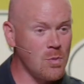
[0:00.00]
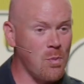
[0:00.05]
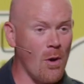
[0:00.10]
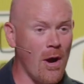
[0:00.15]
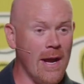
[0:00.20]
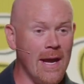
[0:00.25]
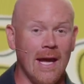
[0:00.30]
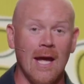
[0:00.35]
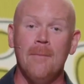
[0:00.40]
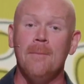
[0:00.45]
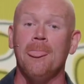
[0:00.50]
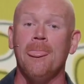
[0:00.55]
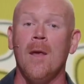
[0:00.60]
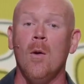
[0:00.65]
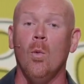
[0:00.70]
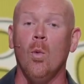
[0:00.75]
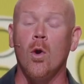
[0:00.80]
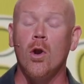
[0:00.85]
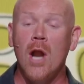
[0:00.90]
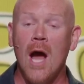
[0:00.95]
break
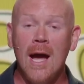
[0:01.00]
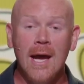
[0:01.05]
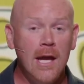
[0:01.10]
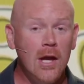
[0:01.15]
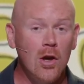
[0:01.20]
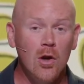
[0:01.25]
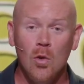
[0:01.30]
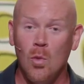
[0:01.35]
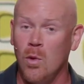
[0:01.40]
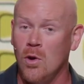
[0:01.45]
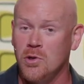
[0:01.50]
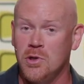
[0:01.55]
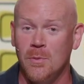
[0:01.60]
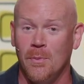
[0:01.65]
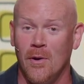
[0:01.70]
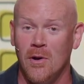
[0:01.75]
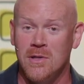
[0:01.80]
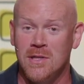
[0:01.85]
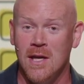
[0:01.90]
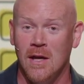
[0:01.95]
we're not here to
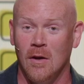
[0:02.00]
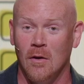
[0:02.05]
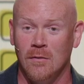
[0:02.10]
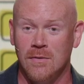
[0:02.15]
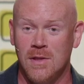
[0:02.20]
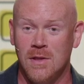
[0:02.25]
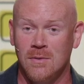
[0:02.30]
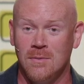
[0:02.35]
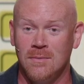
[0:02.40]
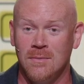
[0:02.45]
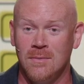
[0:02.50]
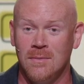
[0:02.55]
worship ourselves.